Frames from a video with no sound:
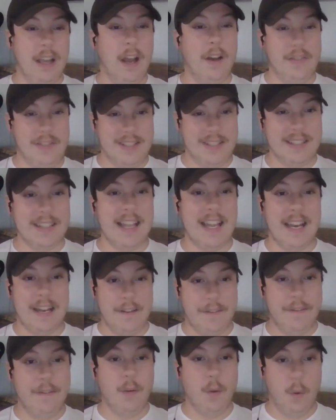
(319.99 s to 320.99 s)
tough
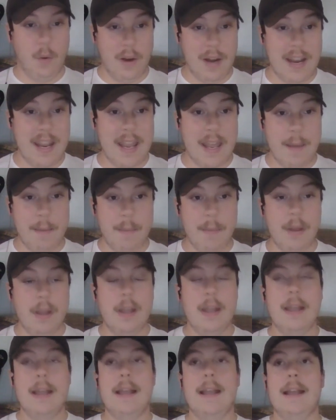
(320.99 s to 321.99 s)
sledding for him,
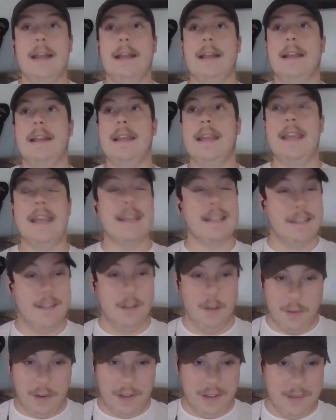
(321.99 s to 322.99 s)
he can
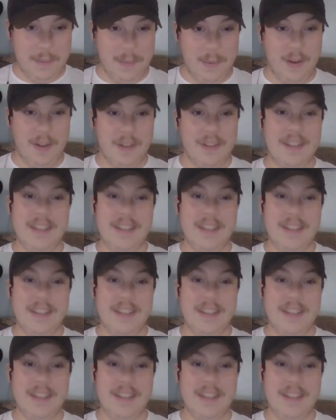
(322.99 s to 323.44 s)
still run the ball.